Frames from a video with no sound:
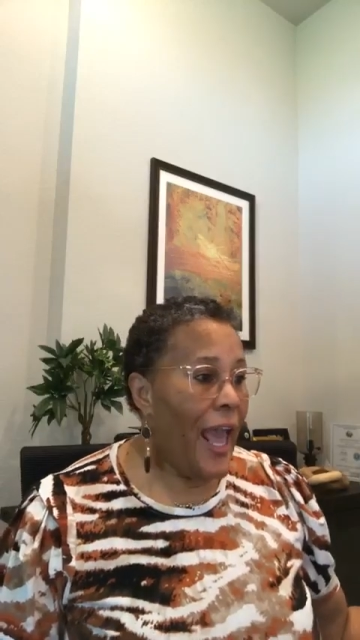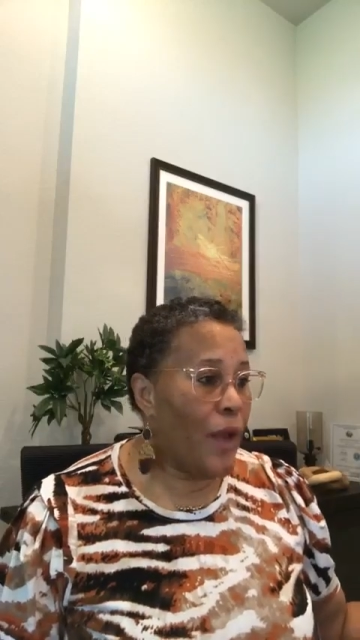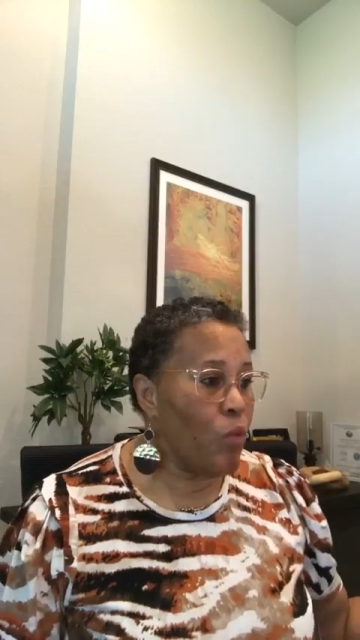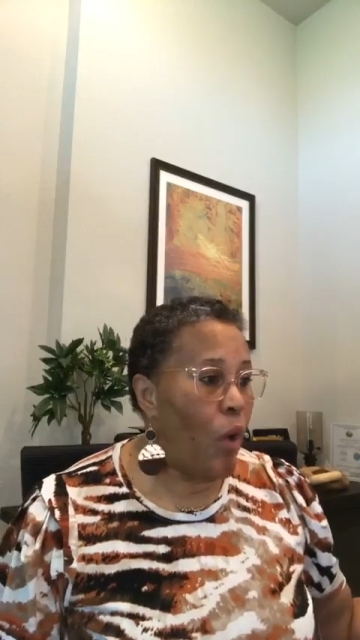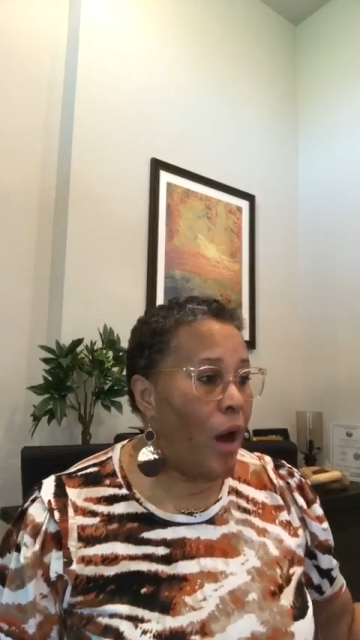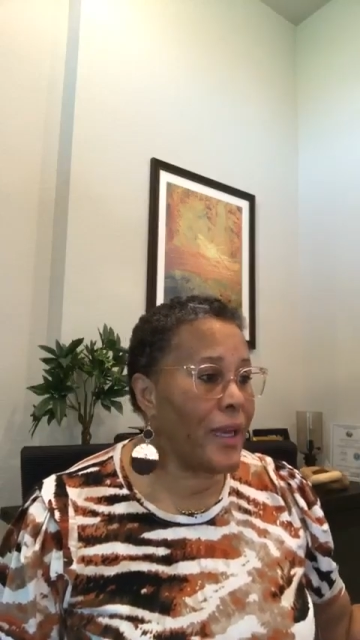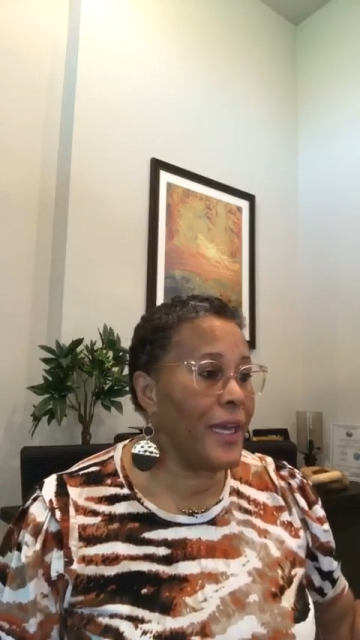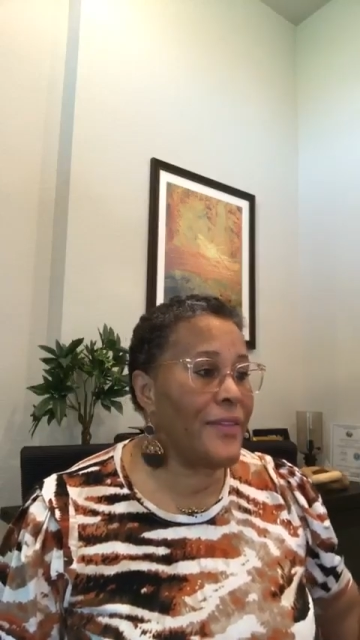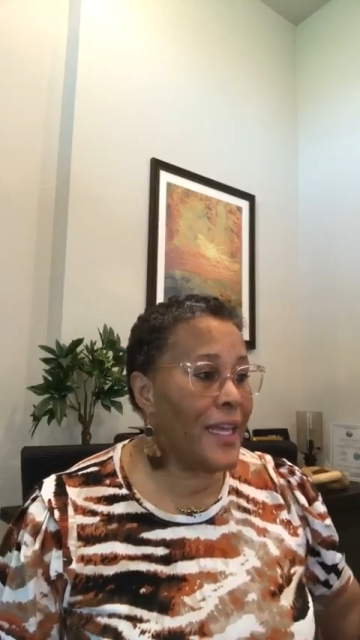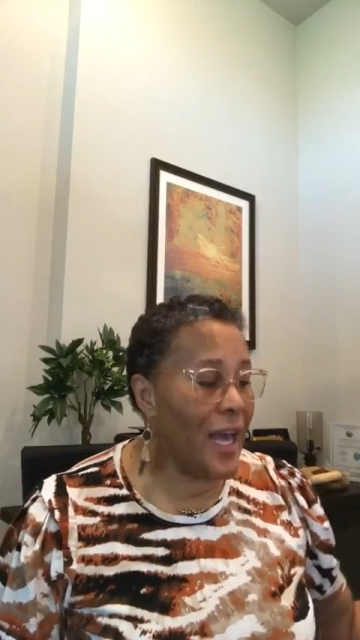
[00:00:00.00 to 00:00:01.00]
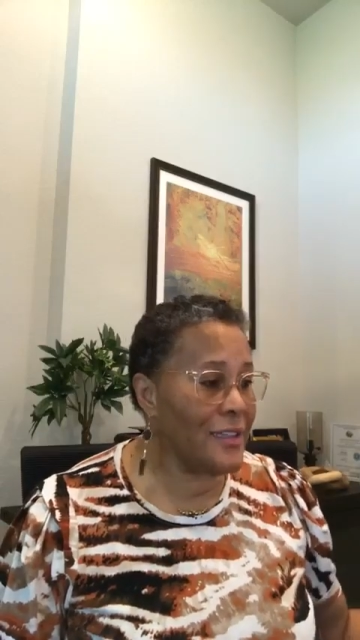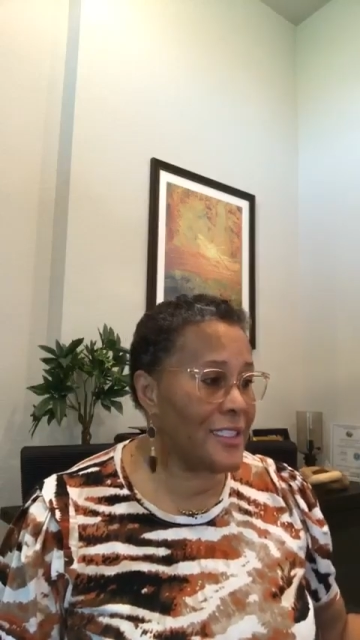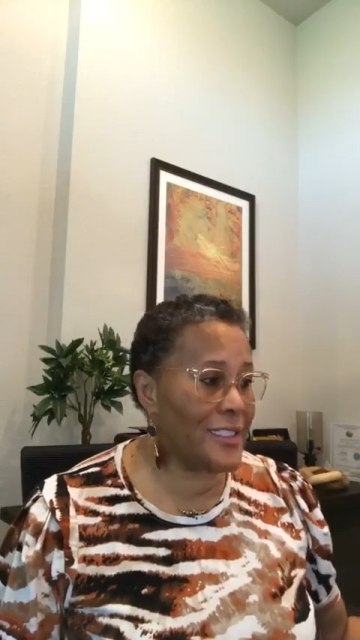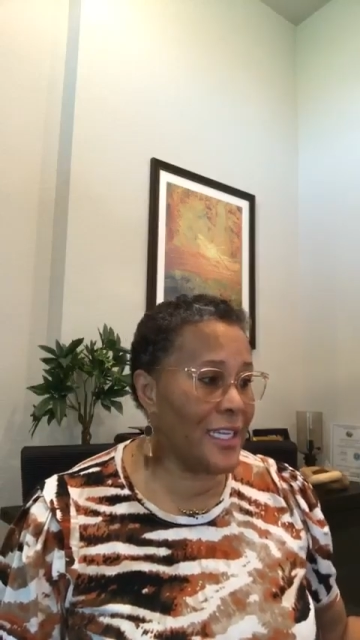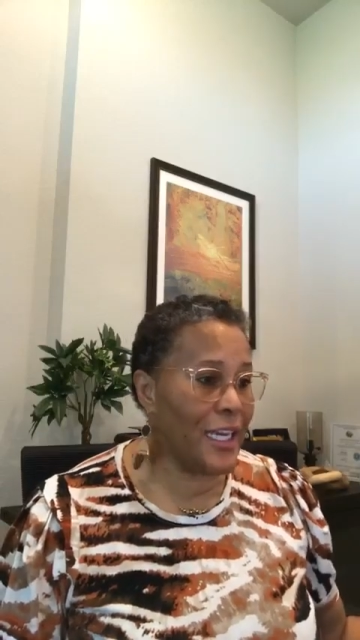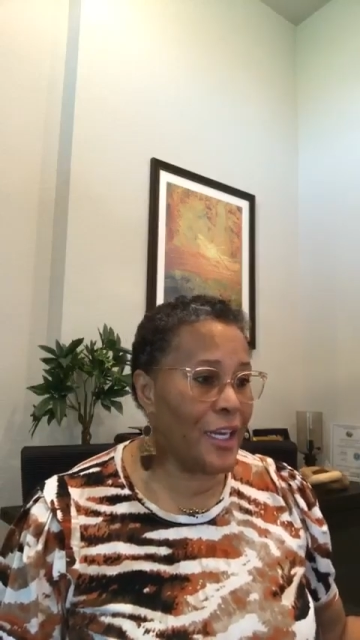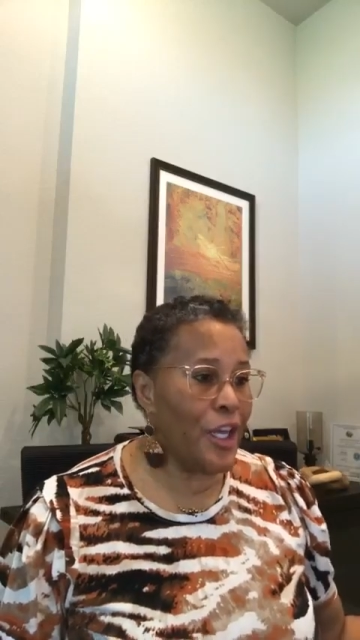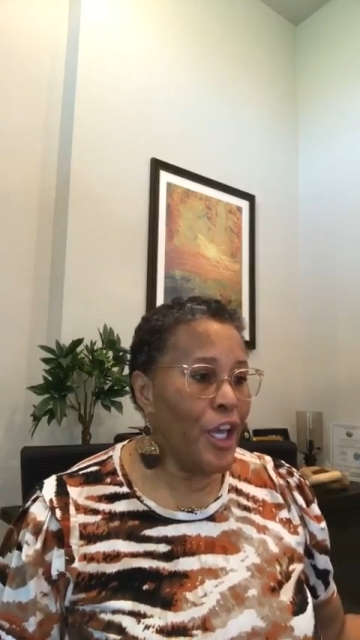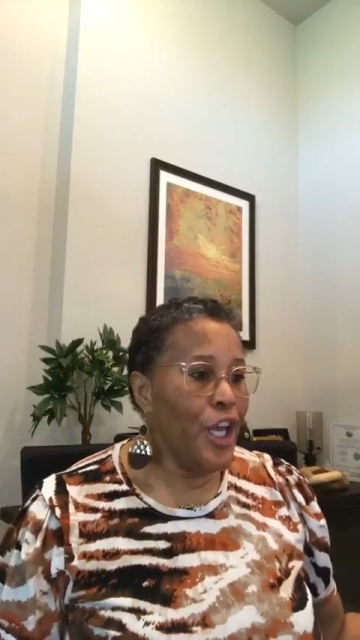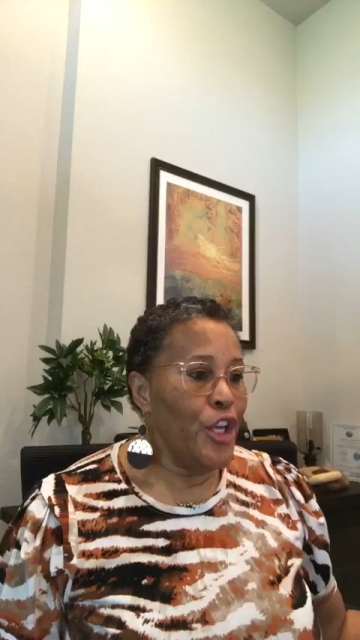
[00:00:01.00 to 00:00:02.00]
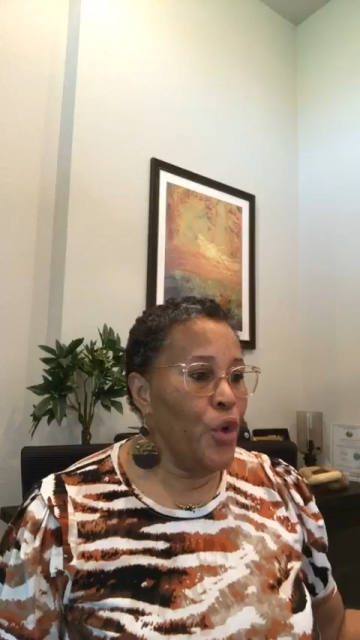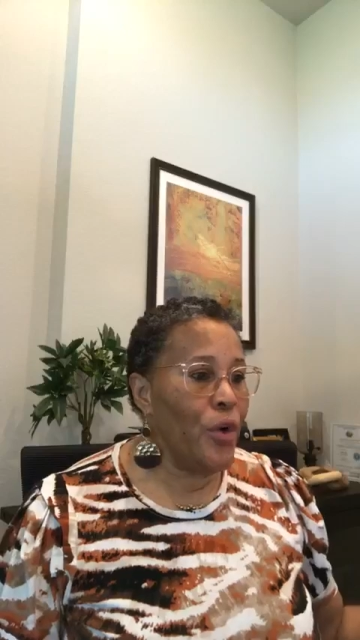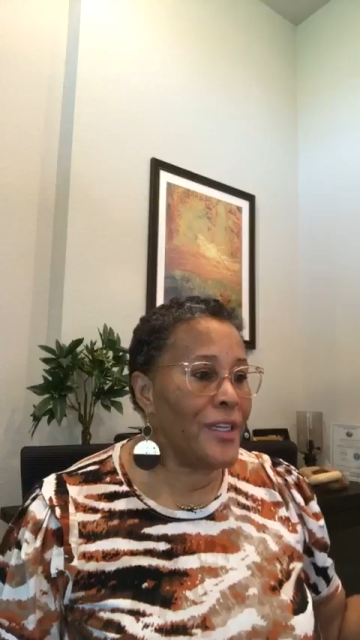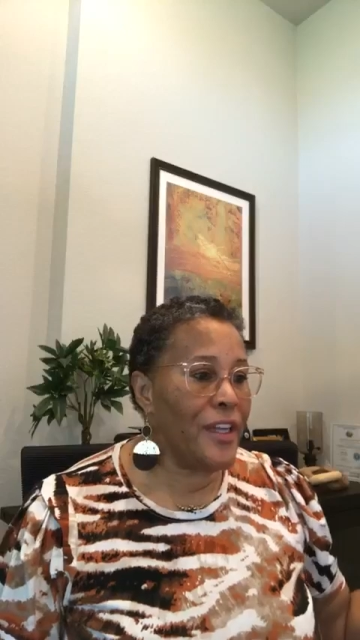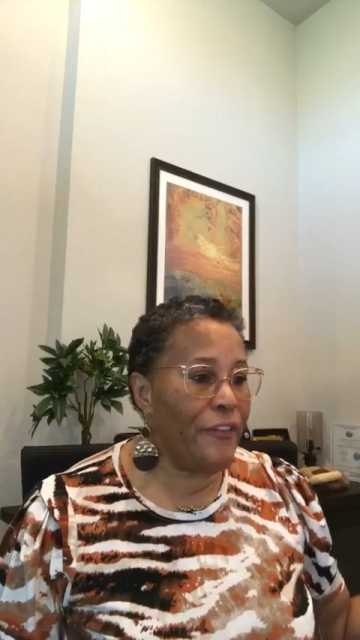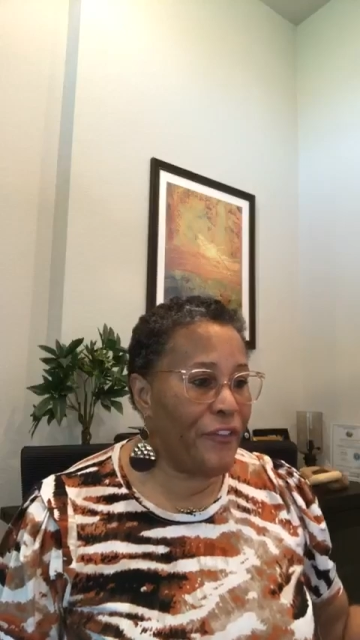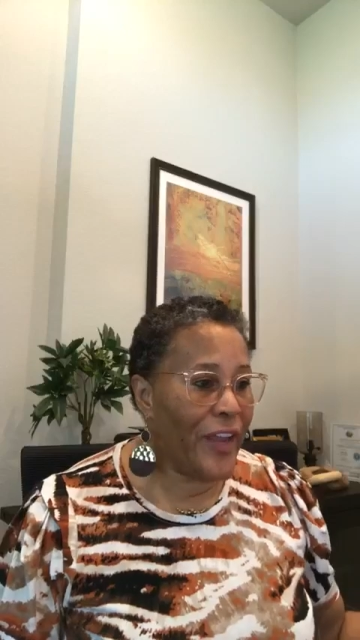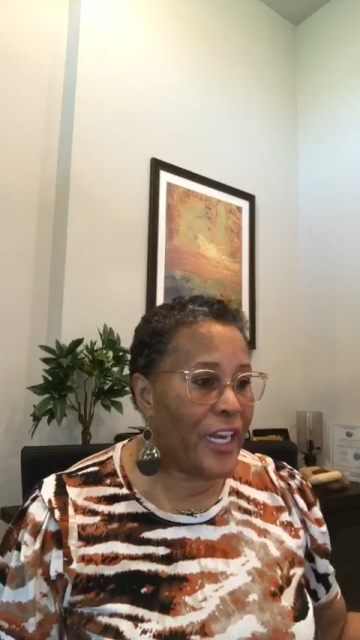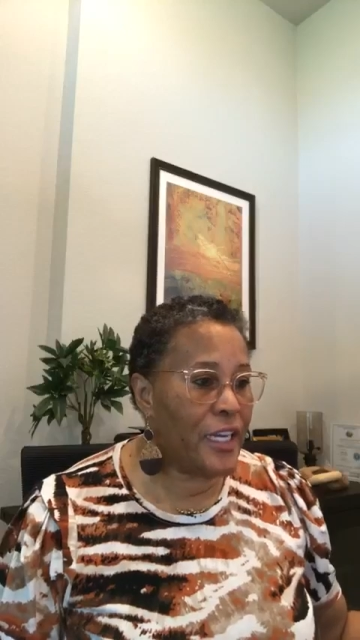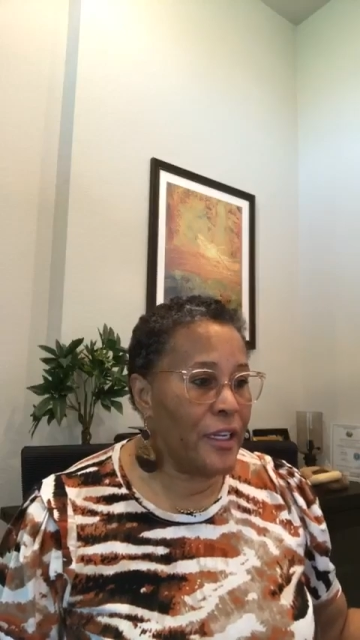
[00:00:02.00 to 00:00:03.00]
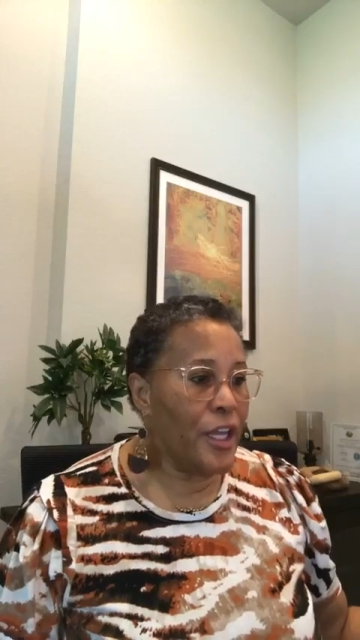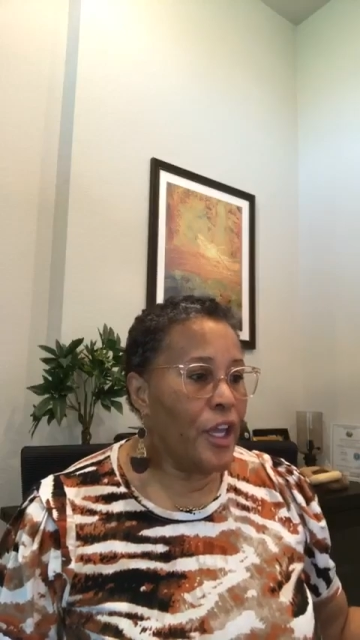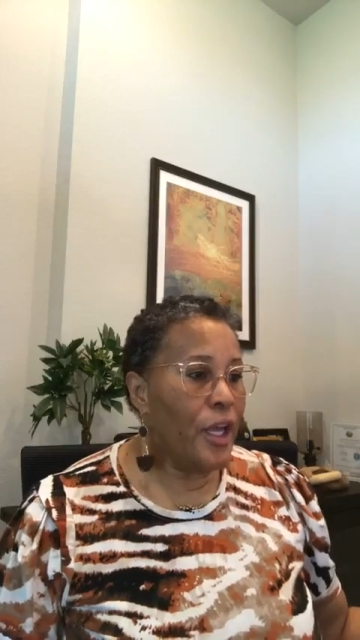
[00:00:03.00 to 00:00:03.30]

and walk in the unseen. You are defeated.